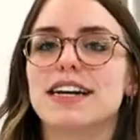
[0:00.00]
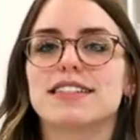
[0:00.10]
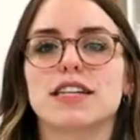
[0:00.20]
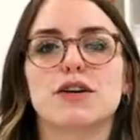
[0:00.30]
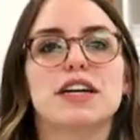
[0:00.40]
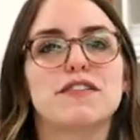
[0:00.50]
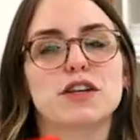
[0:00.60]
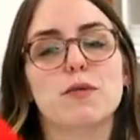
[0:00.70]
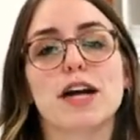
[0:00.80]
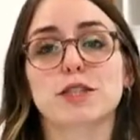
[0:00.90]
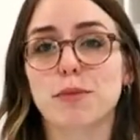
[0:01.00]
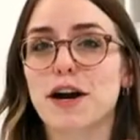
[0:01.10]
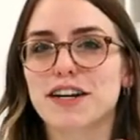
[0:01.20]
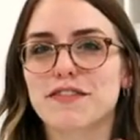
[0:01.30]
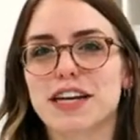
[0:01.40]
So if you watched
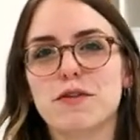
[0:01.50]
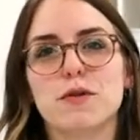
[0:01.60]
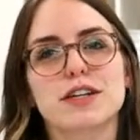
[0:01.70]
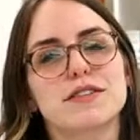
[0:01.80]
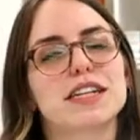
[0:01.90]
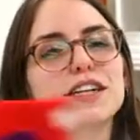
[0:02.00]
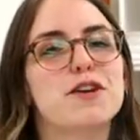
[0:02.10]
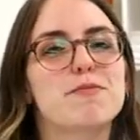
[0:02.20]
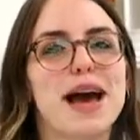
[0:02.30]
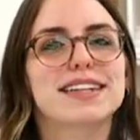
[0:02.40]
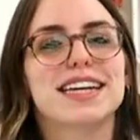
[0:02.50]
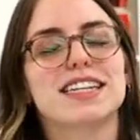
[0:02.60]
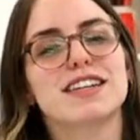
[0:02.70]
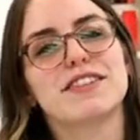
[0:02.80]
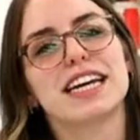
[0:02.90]
part of it or you need to go back to
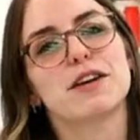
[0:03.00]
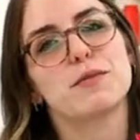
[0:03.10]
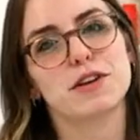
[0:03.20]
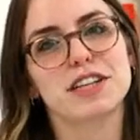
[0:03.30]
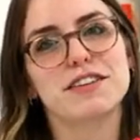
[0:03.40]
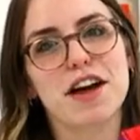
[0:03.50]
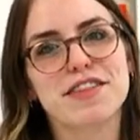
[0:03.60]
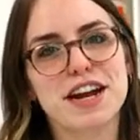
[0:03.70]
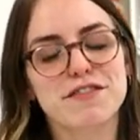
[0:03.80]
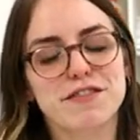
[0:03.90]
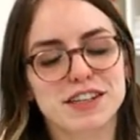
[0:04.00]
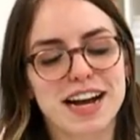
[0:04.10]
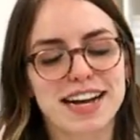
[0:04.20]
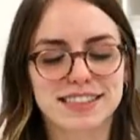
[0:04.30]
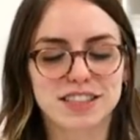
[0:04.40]
any of it, it will live on there for you
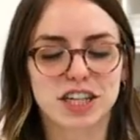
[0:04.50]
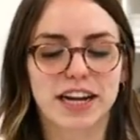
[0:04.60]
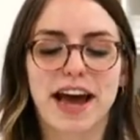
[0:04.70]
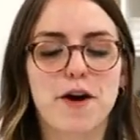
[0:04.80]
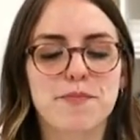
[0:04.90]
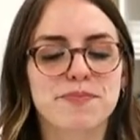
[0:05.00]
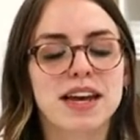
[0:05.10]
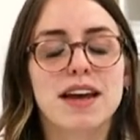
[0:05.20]
guys to check out.